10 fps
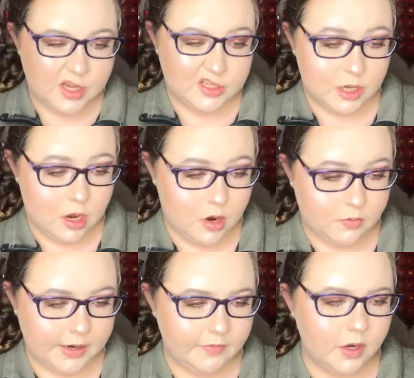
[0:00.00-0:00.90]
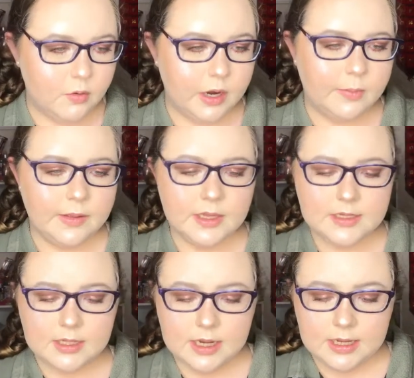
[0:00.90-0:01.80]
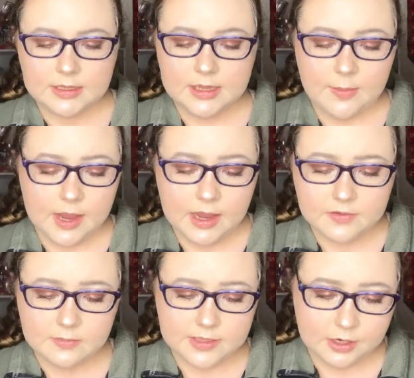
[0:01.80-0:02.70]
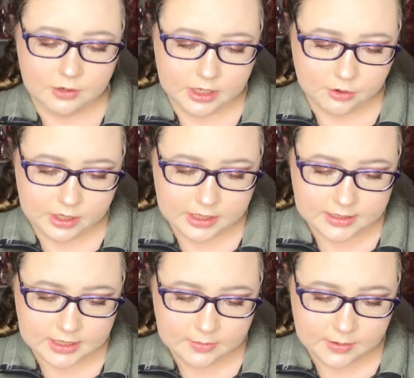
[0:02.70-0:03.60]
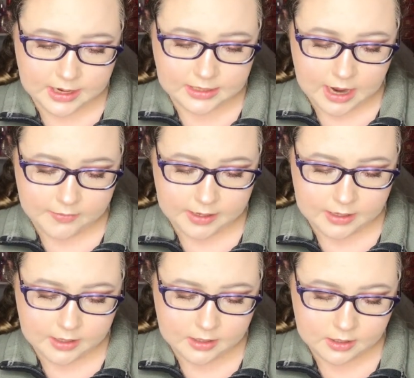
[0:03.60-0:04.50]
So definitely don't recommend this, because they might have some secret ingredients in it, but I doubt it.